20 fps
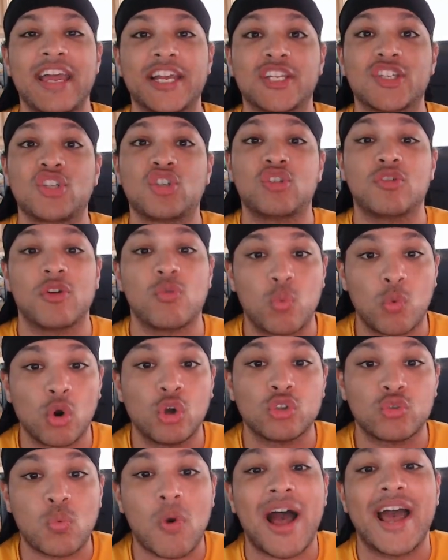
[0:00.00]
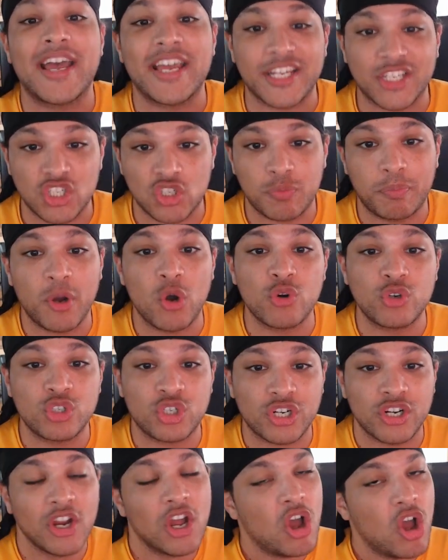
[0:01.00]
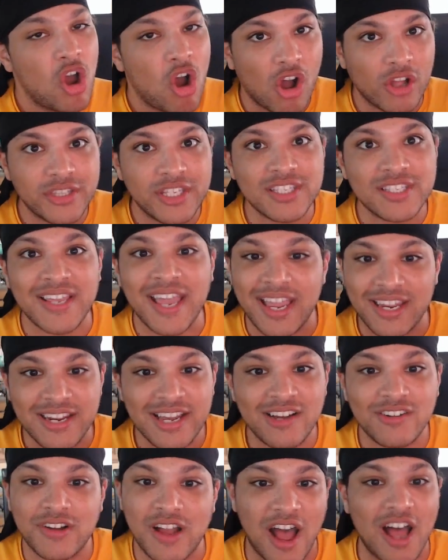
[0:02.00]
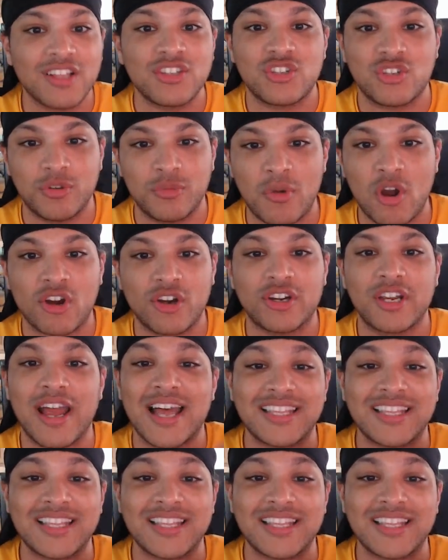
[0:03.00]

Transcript: exposure on this handheld console market.